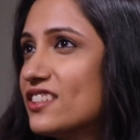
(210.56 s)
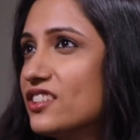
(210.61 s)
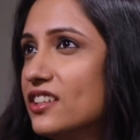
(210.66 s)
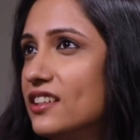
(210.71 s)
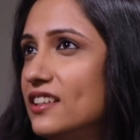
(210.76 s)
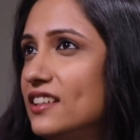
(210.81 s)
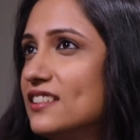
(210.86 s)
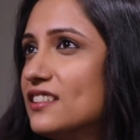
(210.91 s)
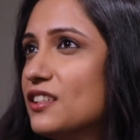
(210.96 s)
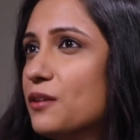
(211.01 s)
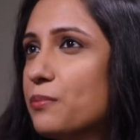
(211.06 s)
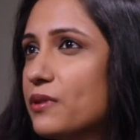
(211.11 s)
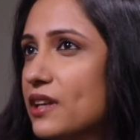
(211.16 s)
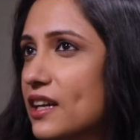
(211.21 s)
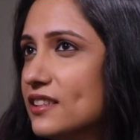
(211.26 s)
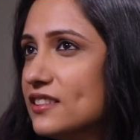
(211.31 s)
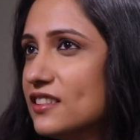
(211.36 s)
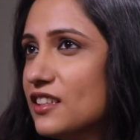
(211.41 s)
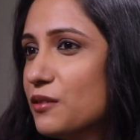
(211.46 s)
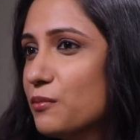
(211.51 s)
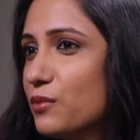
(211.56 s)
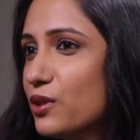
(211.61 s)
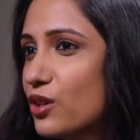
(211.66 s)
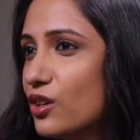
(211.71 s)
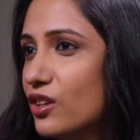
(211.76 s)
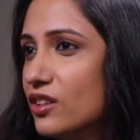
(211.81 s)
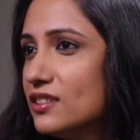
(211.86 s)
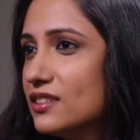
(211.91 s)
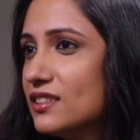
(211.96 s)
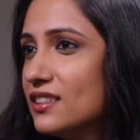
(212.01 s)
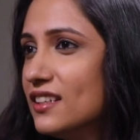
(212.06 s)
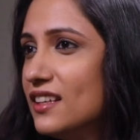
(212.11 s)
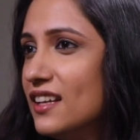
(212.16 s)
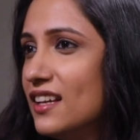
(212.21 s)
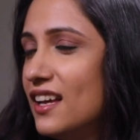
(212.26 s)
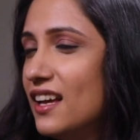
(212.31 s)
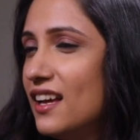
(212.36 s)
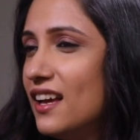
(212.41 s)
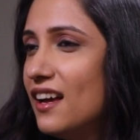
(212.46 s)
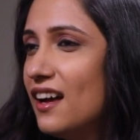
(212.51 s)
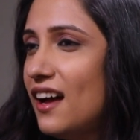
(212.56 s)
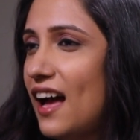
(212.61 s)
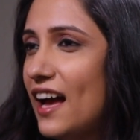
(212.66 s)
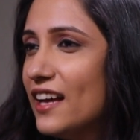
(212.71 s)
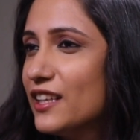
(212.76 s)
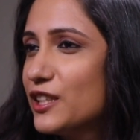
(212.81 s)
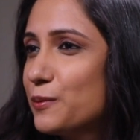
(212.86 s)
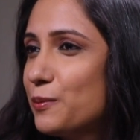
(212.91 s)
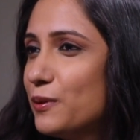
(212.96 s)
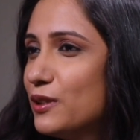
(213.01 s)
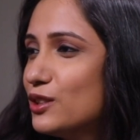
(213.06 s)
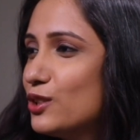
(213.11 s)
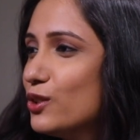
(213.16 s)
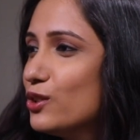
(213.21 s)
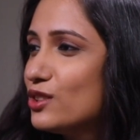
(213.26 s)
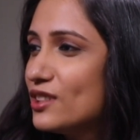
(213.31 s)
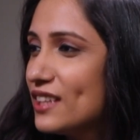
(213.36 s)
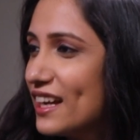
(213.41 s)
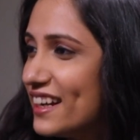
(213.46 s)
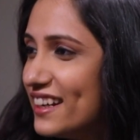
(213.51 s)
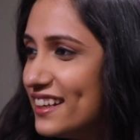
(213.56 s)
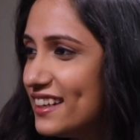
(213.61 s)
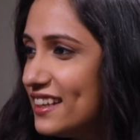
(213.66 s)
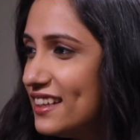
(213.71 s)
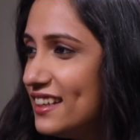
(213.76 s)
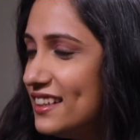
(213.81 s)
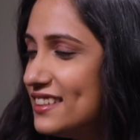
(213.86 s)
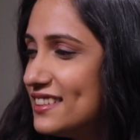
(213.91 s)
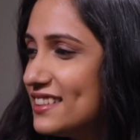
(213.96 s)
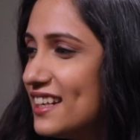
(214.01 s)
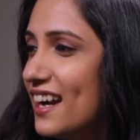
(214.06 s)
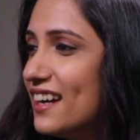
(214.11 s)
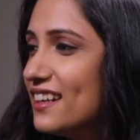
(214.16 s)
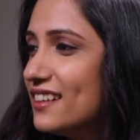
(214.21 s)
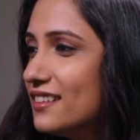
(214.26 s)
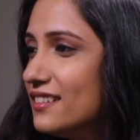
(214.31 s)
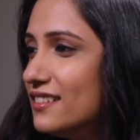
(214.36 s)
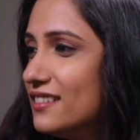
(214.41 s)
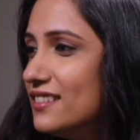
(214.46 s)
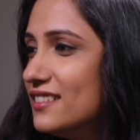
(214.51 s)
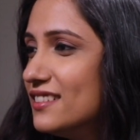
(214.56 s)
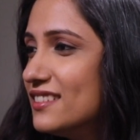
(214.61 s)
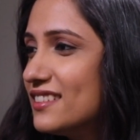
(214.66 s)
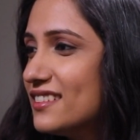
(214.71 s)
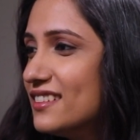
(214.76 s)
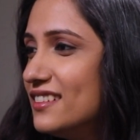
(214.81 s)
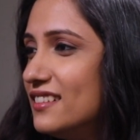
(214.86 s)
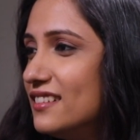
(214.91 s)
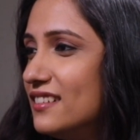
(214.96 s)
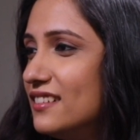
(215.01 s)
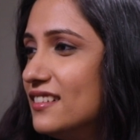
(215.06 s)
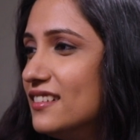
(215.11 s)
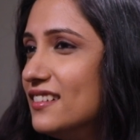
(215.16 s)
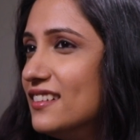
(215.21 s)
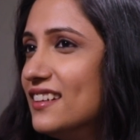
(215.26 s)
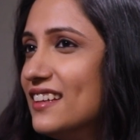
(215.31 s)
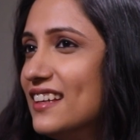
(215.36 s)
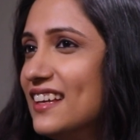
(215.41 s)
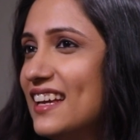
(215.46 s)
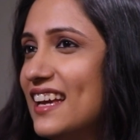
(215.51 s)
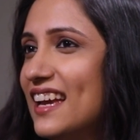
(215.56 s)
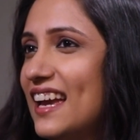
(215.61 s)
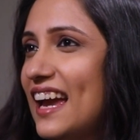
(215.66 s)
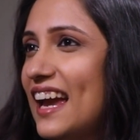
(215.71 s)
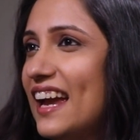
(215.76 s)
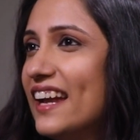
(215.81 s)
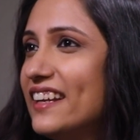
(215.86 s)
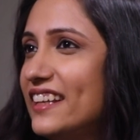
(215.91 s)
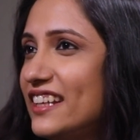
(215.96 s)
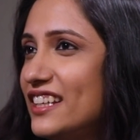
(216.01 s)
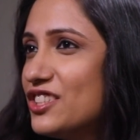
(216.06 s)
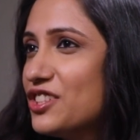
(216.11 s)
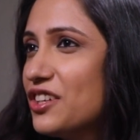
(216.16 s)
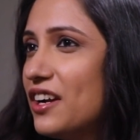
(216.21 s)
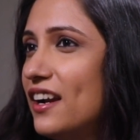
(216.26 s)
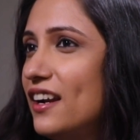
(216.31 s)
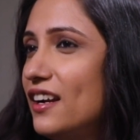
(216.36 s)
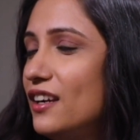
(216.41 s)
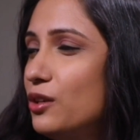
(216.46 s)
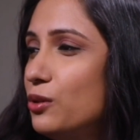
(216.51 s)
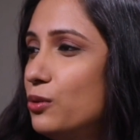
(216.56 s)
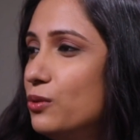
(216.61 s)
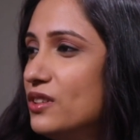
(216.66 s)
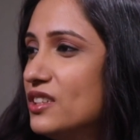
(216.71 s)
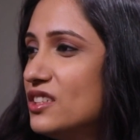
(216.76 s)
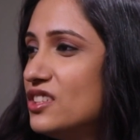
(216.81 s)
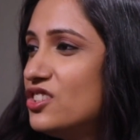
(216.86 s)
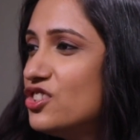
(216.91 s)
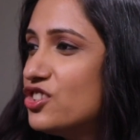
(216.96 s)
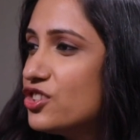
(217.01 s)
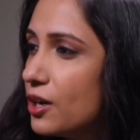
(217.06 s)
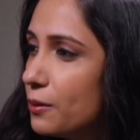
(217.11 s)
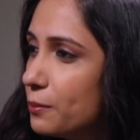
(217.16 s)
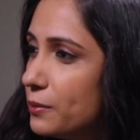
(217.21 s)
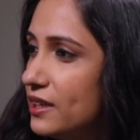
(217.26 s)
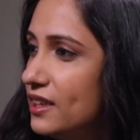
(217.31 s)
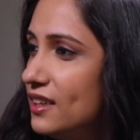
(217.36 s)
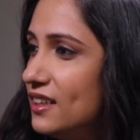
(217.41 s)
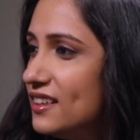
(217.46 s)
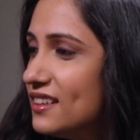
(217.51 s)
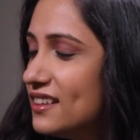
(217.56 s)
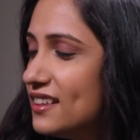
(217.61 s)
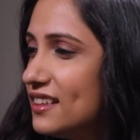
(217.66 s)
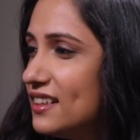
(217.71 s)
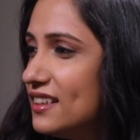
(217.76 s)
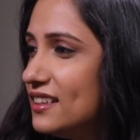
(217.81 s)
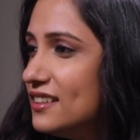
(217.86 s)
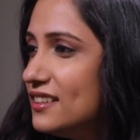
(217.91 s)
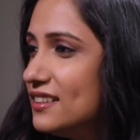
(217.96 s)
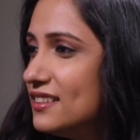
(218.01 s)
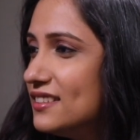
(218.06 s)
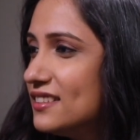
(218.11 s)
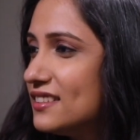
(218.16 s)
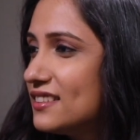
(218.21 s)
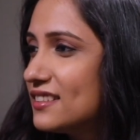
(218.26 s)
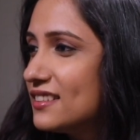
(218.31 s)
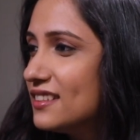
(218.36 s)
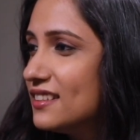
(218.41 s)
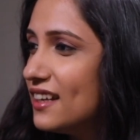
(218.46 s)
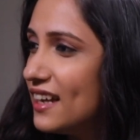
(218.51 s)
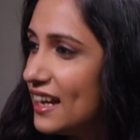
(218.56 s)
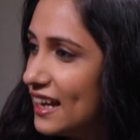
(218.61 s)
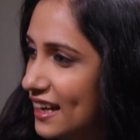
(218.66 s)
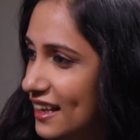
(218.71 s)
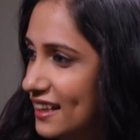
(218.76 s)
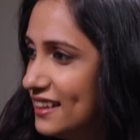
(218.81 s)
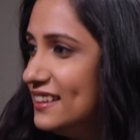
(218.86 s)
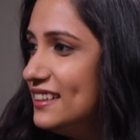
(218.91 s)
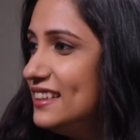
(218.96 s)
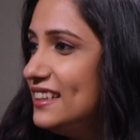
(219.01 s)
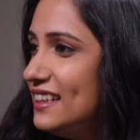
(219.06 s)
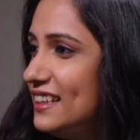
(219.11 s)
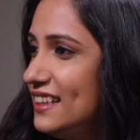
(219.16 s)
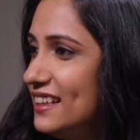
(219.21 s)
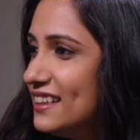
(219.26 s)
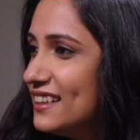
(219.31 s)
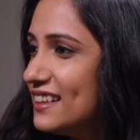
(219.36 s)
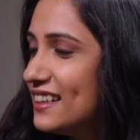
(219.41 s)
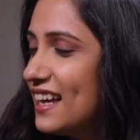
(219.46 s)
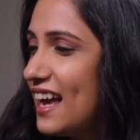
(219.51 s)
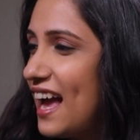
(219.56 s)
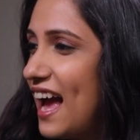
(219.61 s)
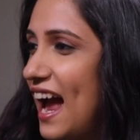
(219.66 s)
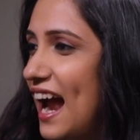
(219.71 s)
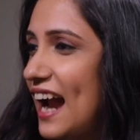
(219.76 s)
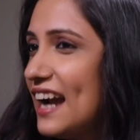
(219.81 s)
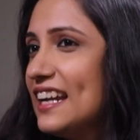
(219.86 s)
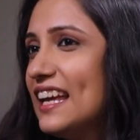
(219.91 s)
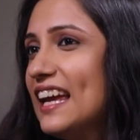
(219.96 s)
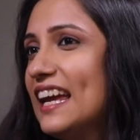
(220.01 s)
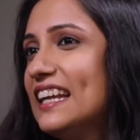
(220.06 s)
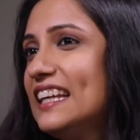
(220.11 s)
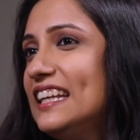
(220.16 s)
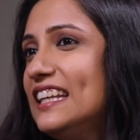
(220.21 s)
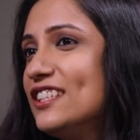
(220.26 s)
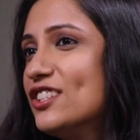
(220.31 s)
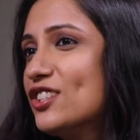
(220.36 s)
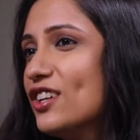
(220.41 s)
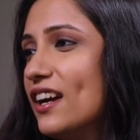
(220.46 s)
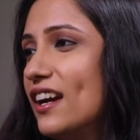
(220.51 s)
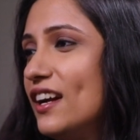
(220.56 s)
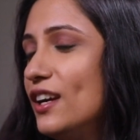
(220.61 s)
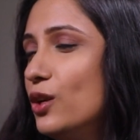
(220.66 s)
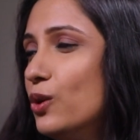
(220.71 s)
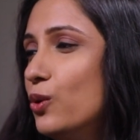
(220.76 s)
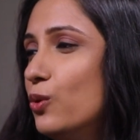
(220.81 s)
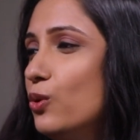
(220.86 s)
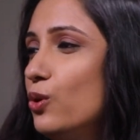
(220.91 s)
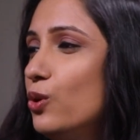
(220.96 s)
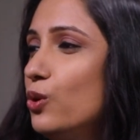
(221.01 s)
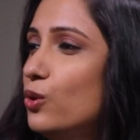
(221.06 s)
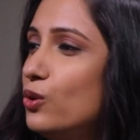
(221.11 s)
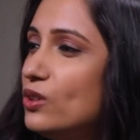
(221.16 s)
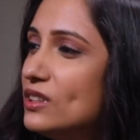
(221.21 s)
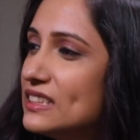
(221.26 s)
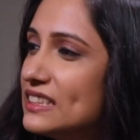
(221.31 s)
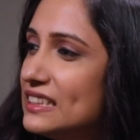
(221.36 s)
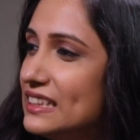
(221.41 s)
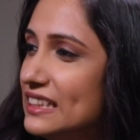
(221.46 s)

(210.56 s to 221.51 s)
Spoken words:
really surprising because as per society standards, any child who is chubby is healthy, and any child who looks